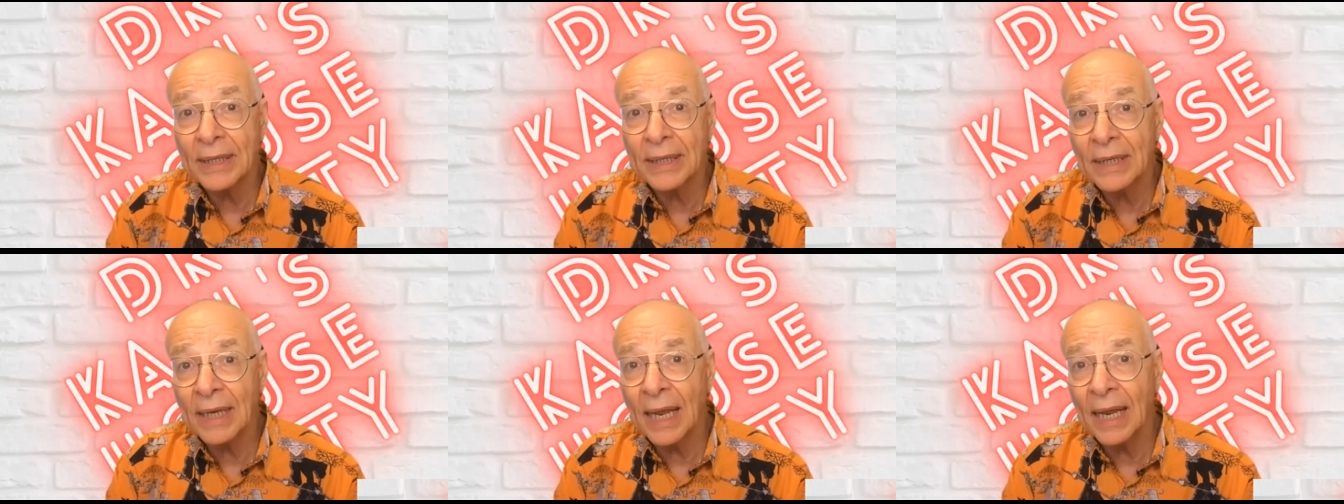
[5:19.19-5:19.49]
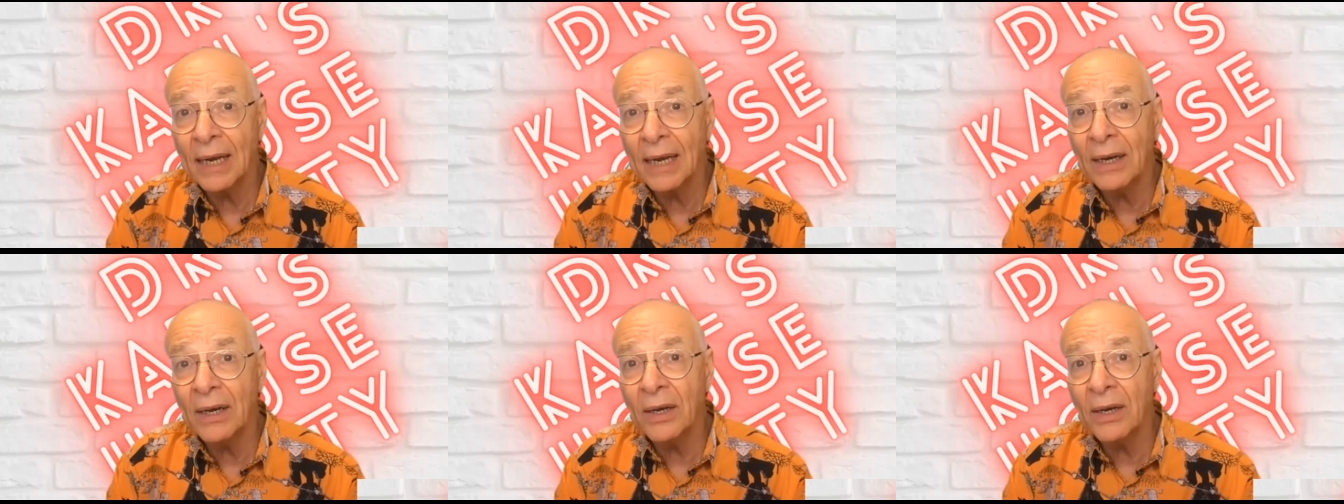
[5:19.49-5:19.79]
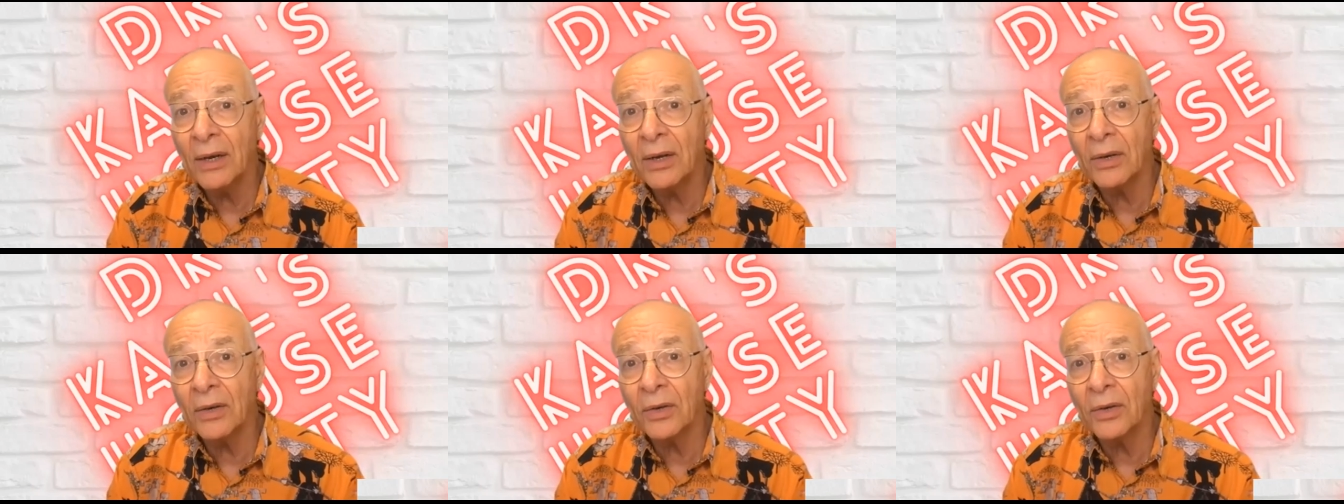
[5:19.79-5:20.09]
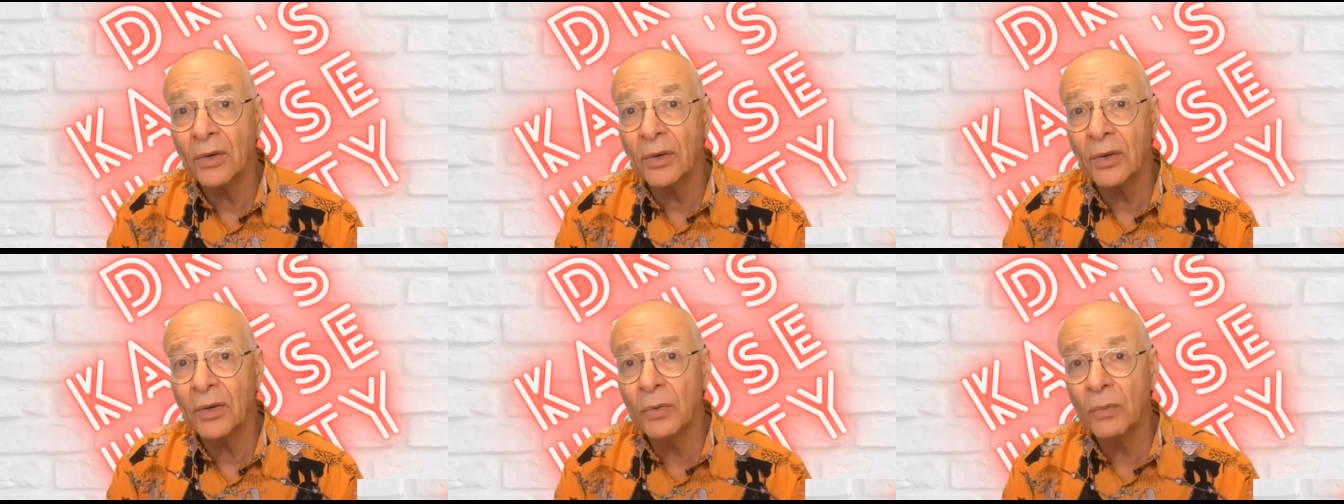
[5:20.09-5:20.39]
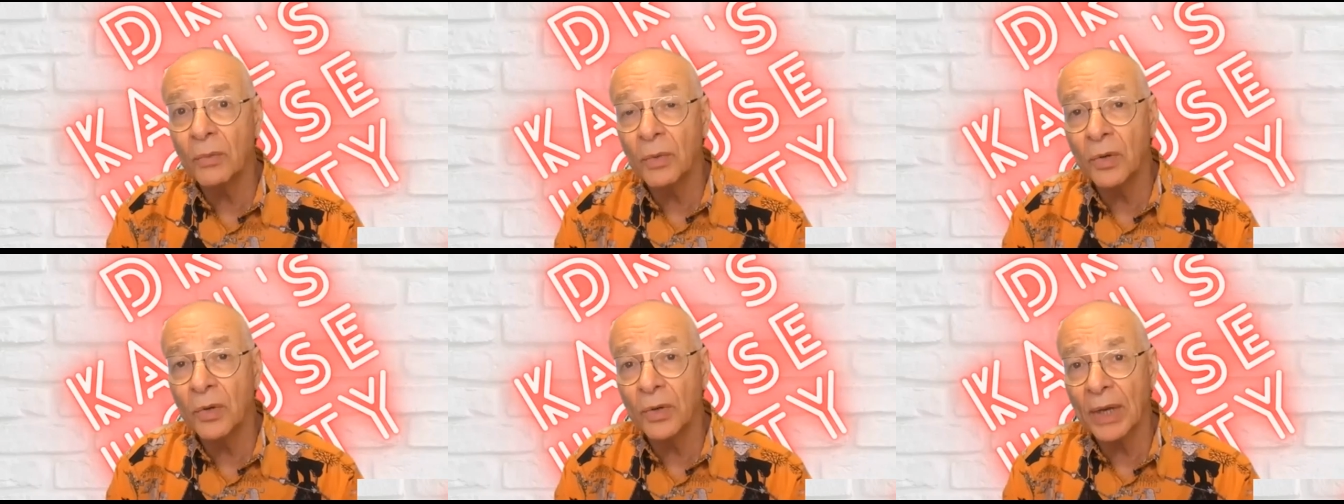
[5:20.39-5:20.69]
tend to
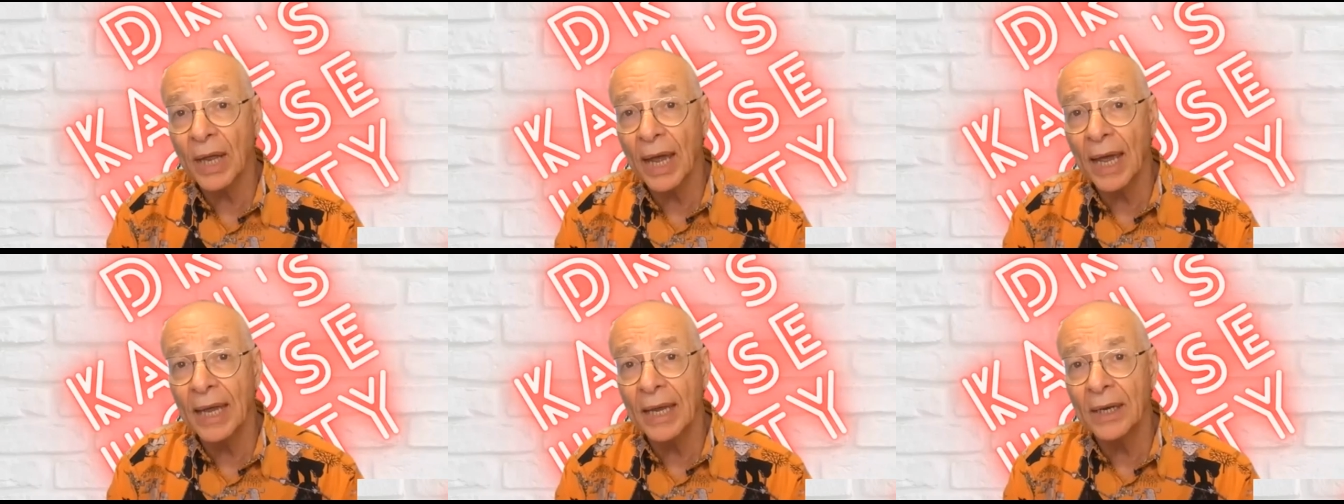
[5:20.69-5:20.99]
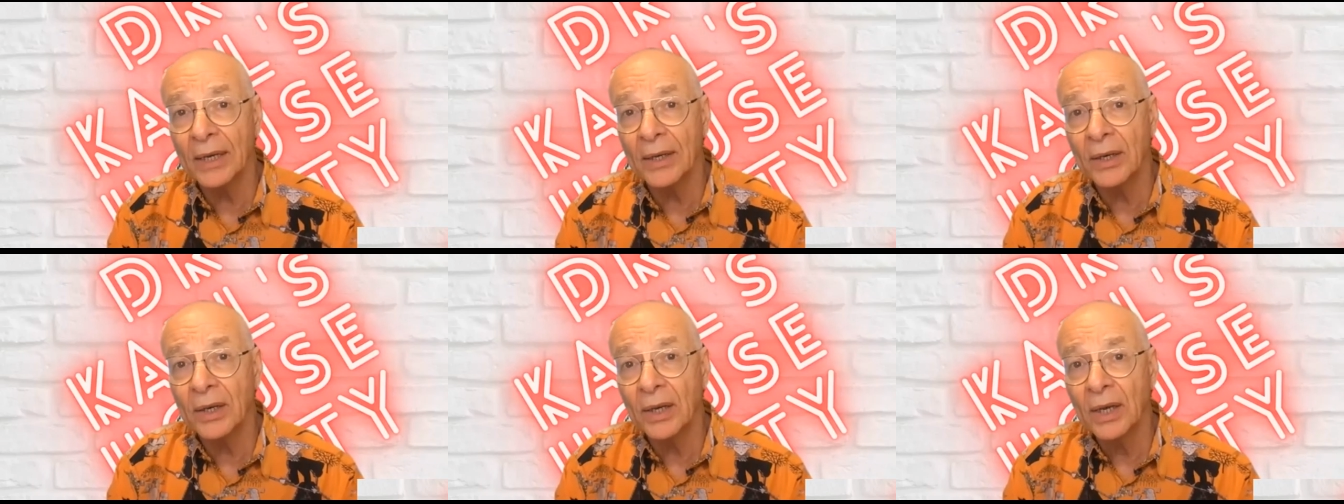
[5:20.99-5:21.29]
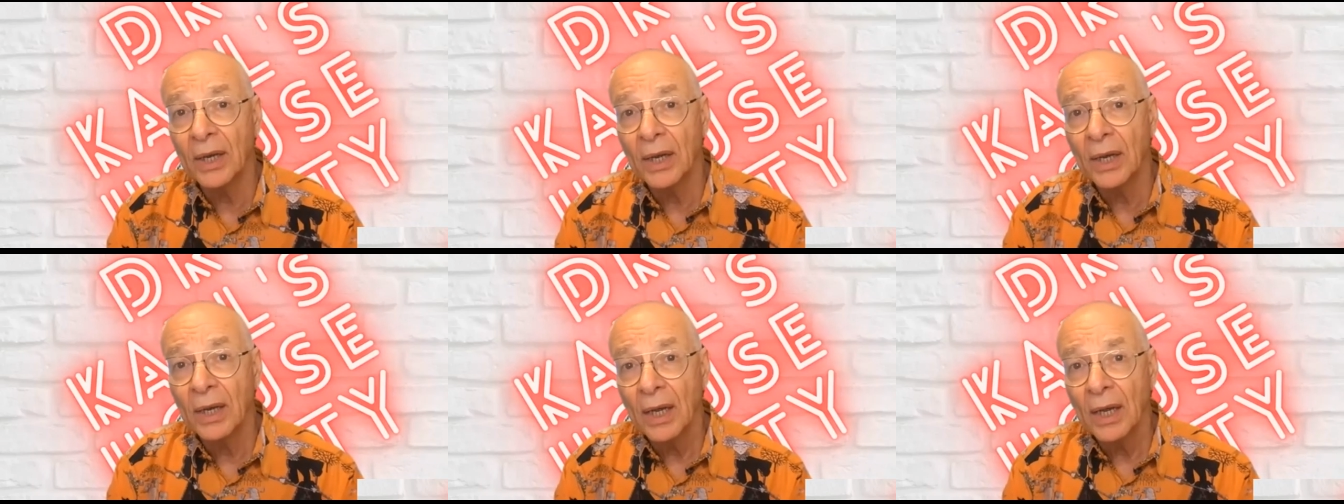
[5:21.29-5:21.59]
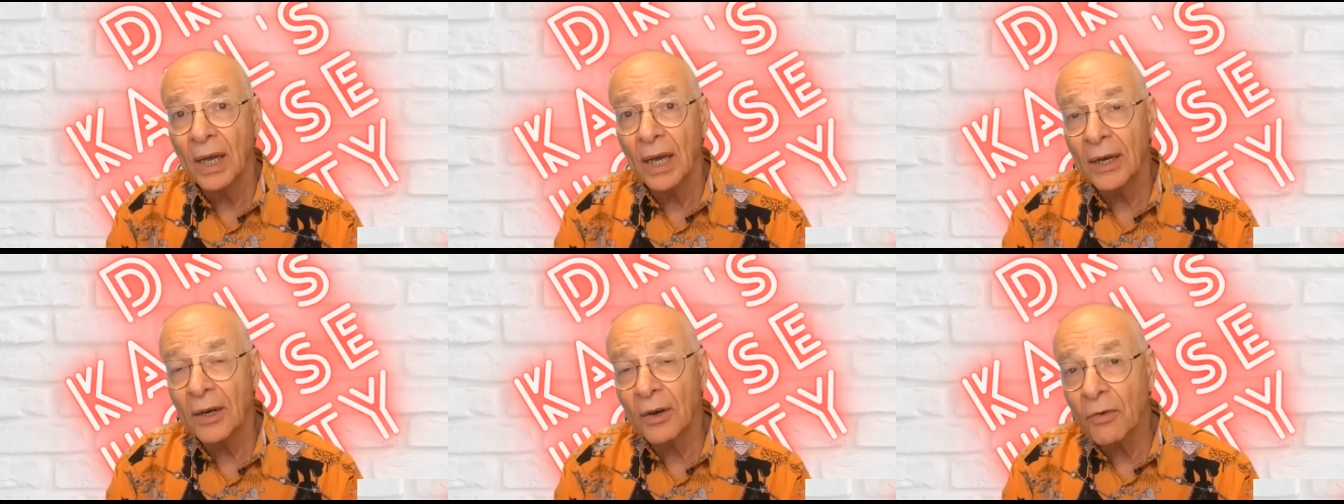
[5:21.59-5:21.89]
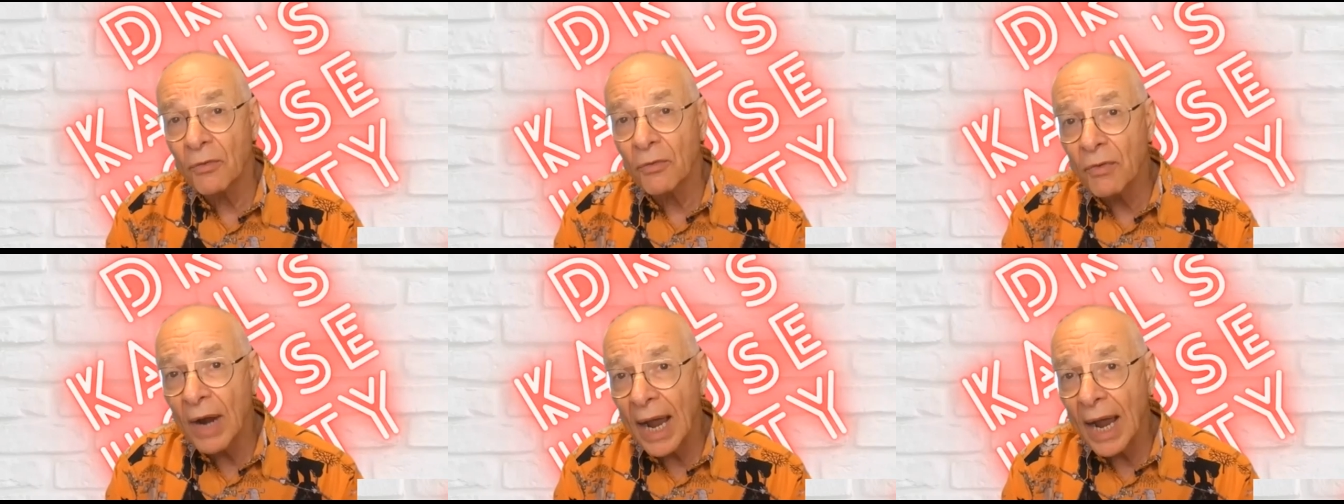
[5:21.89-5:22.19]
mutate at
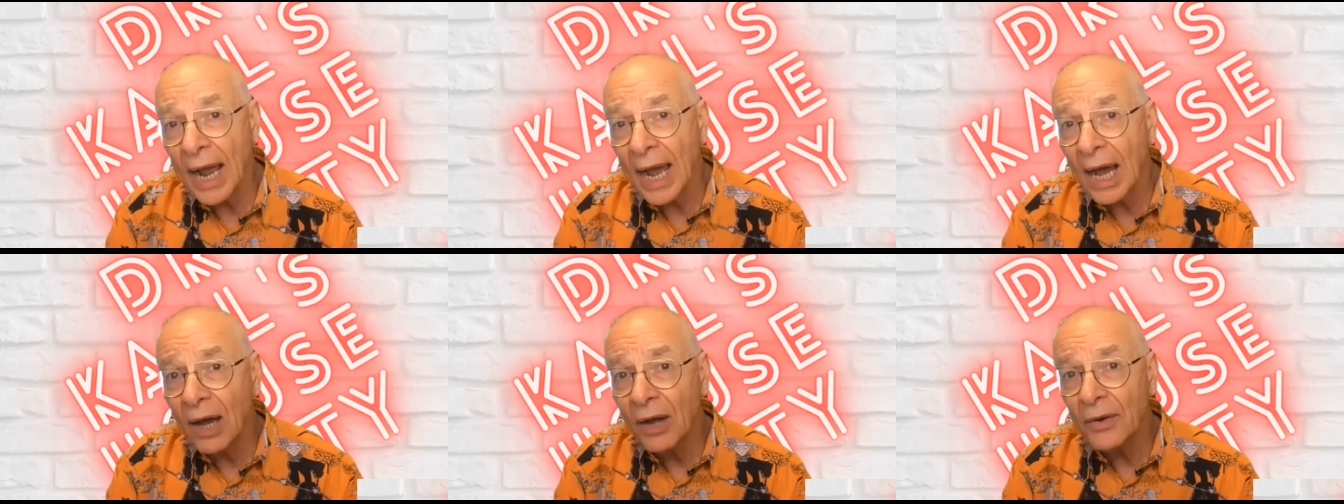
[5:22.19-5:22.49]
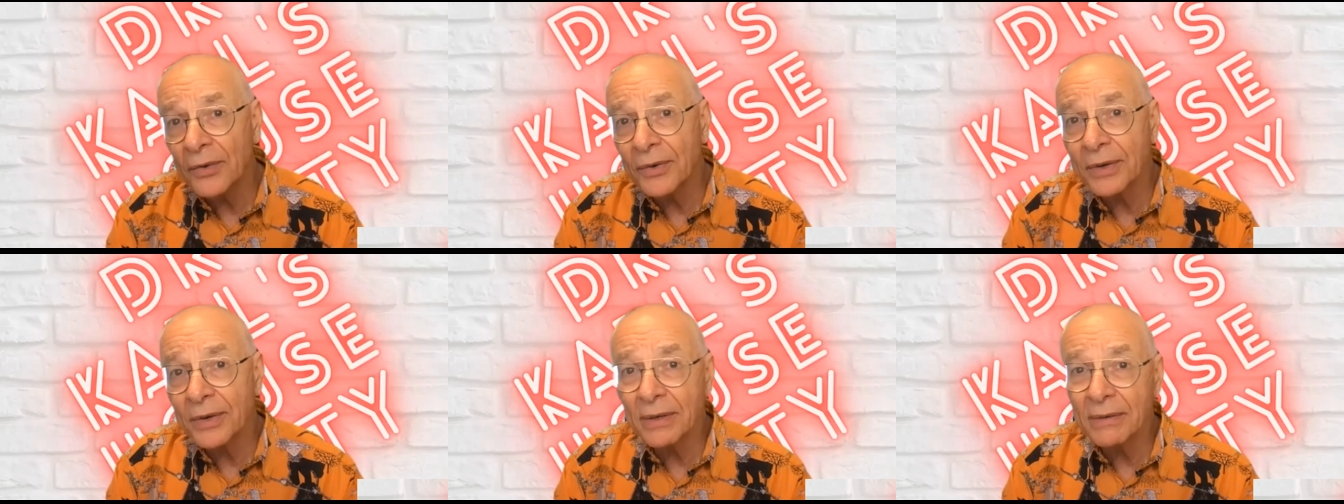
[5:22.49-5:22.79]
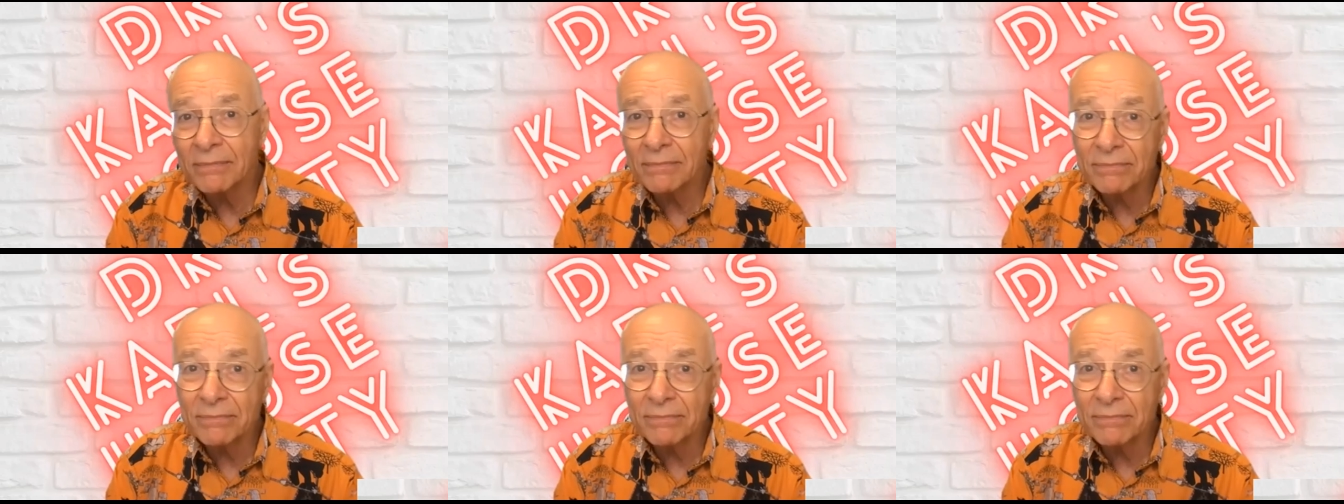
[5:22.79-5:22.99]
around